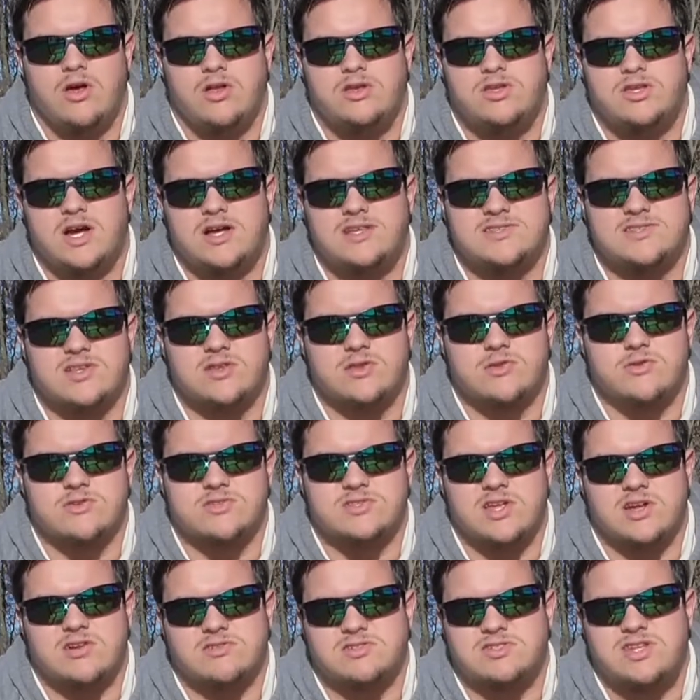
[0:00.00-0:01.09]
tons of lures,
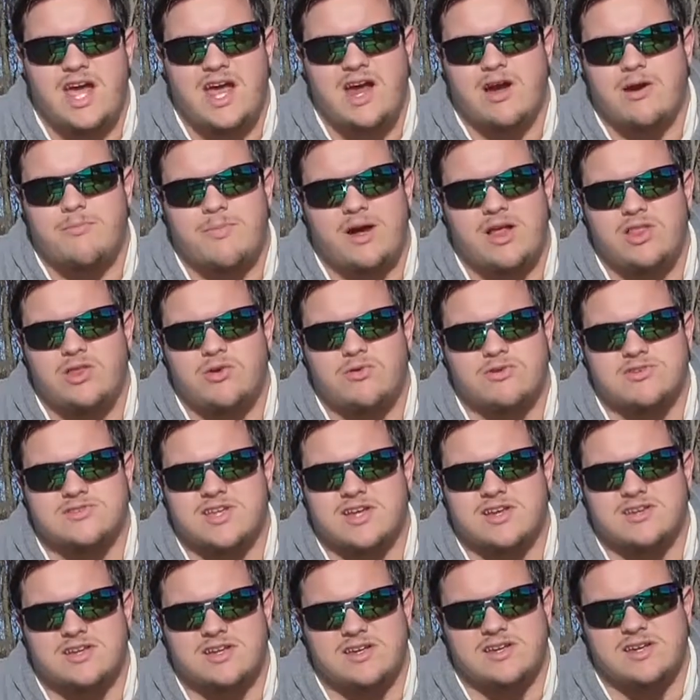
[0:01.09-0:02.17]
they'll tear up my lures
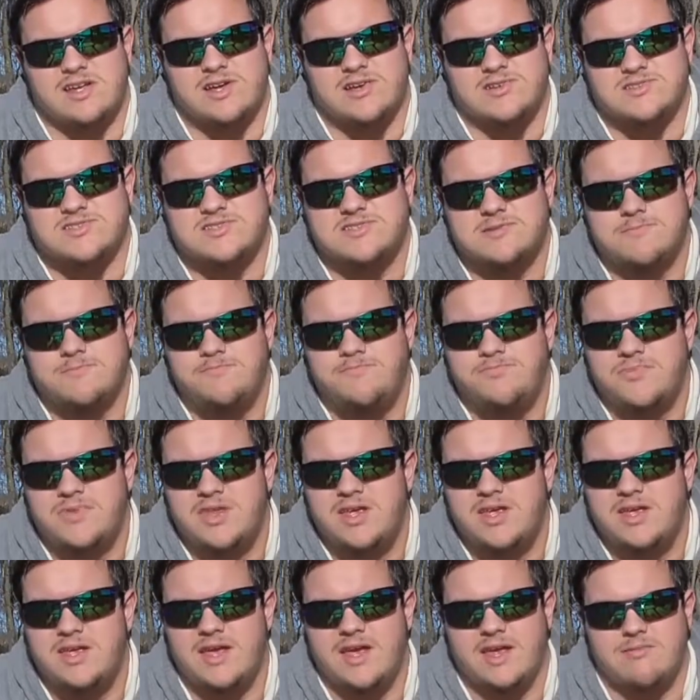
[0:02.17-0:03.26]
like nothing else
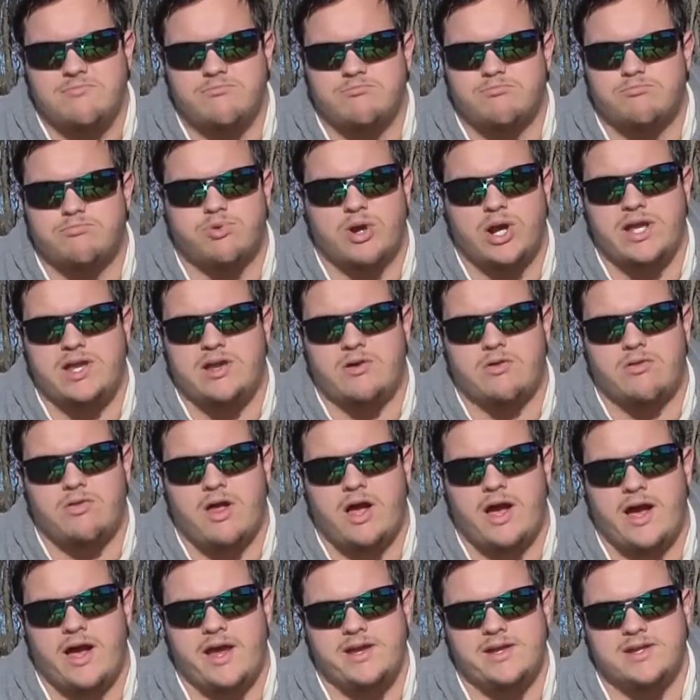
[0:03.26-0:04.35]
and break your
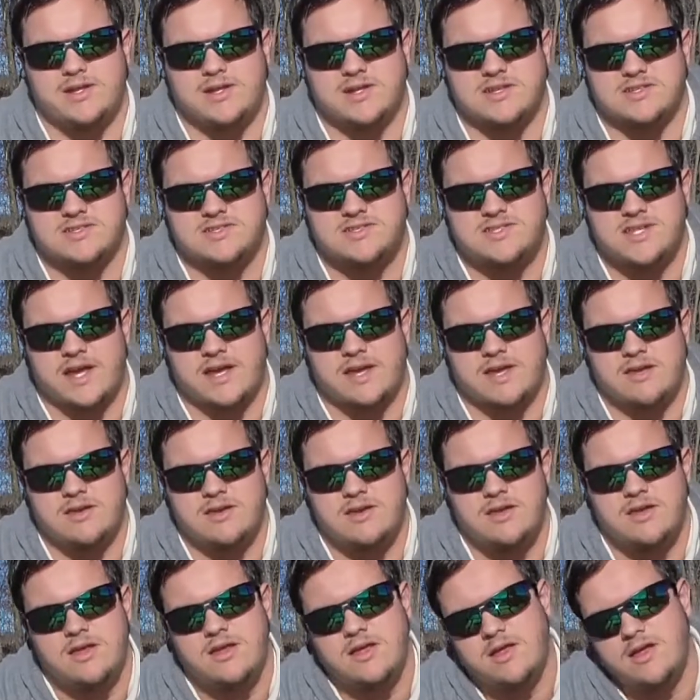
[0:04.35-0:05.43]
line in a second.
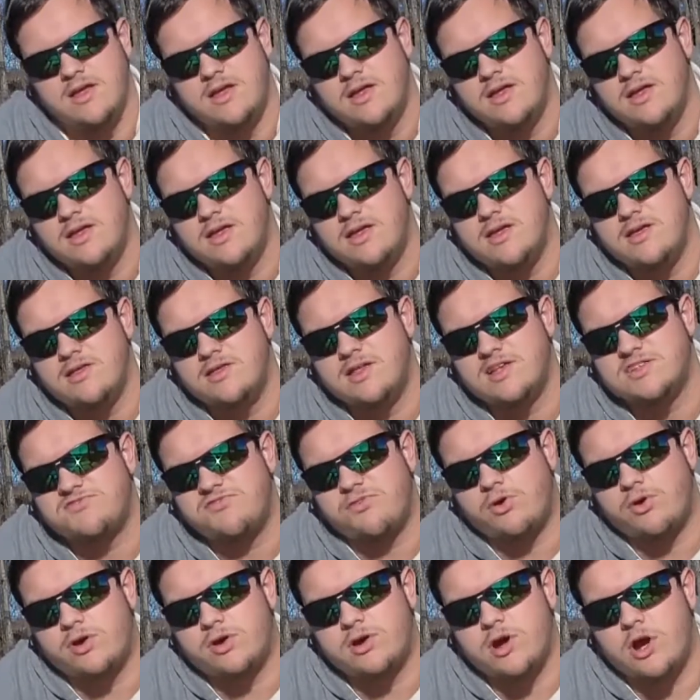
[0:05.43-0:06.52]
This
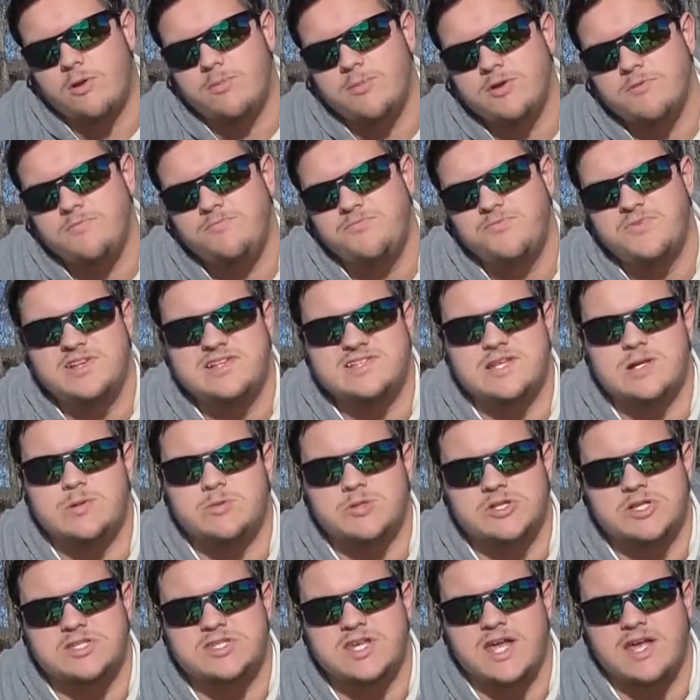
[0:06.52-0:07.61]
fluorocarbon is
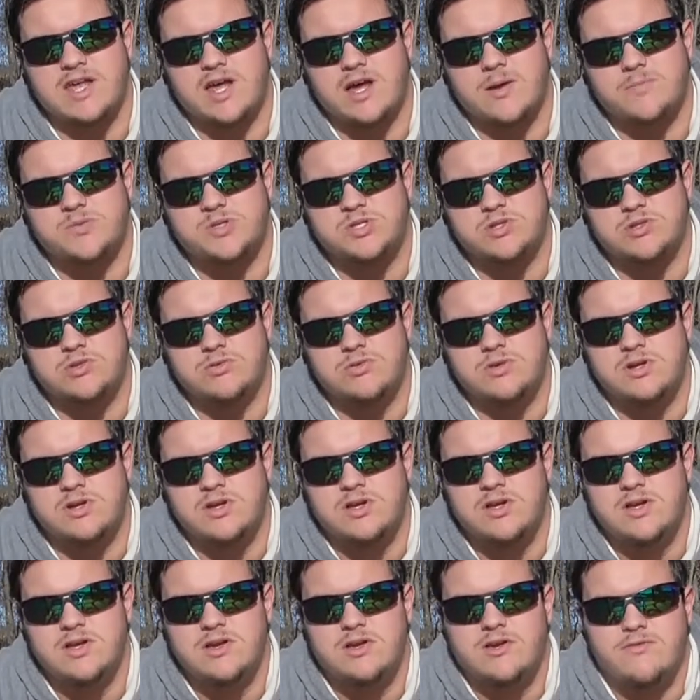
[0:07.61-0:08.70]
able to take up to
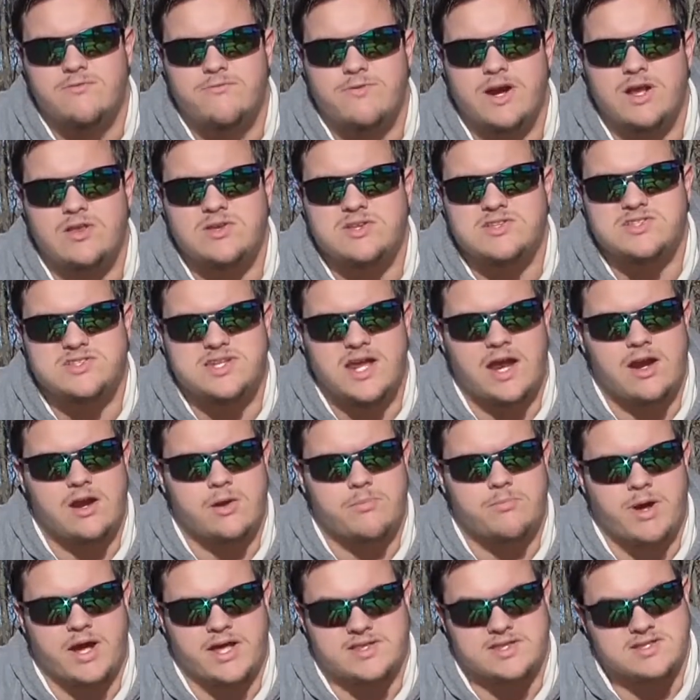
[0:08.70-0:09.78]
fairly standard
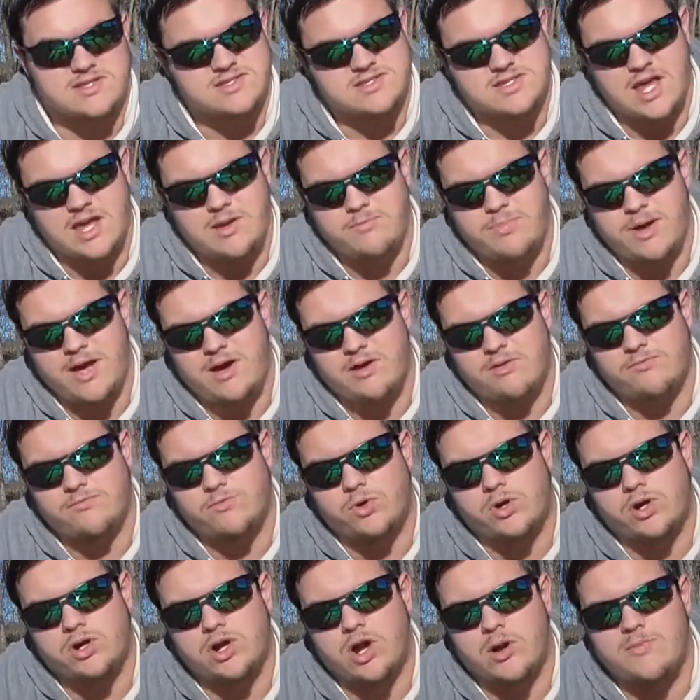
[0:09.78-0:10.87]
pike. This is 8-pound
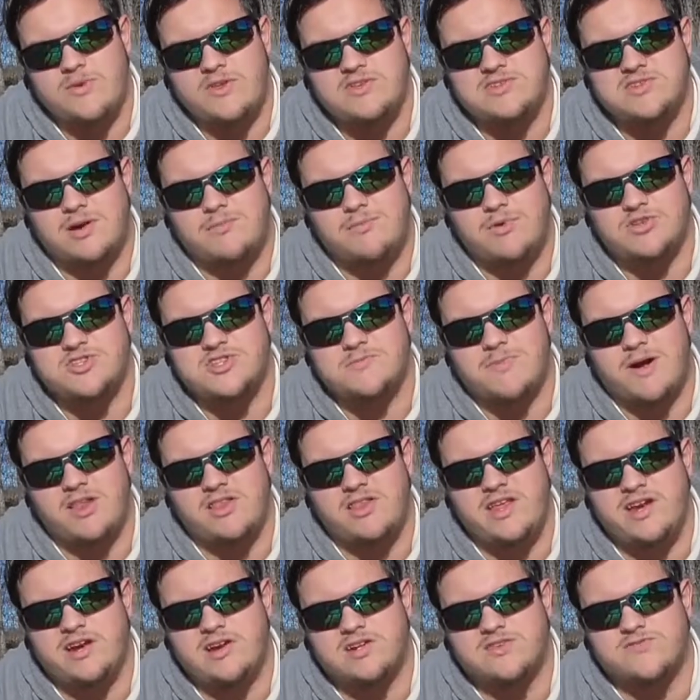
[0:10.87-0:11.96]
fluorocarbon. I use it on most of my
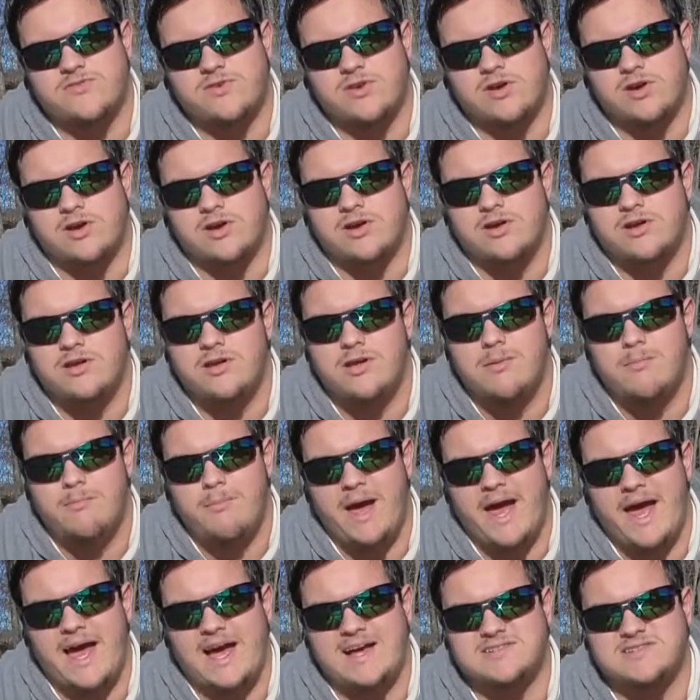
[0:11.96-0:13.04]
leaders for
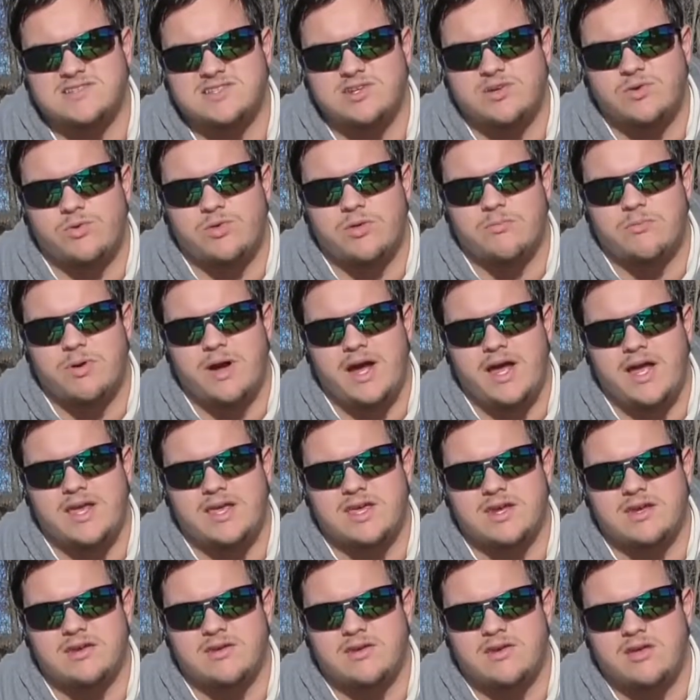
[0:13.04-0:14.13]
bass and northern pike
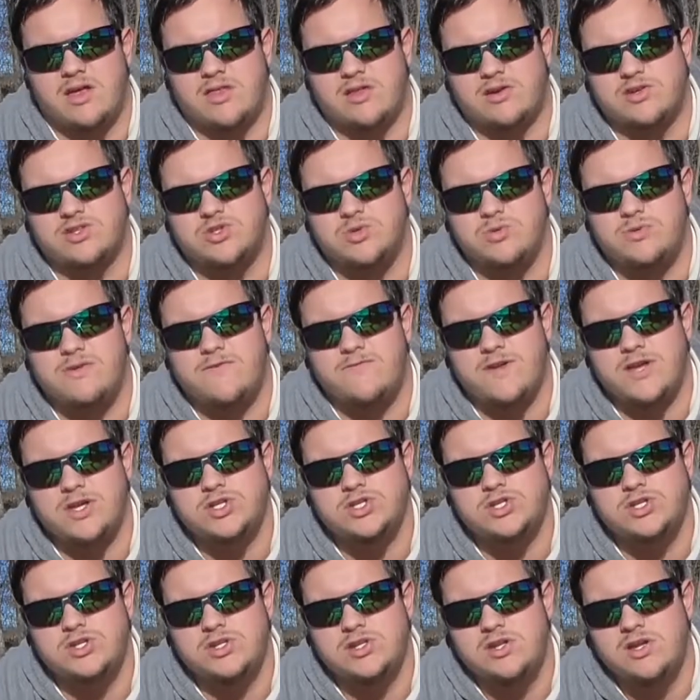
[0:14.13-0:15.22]
and other toothy fish.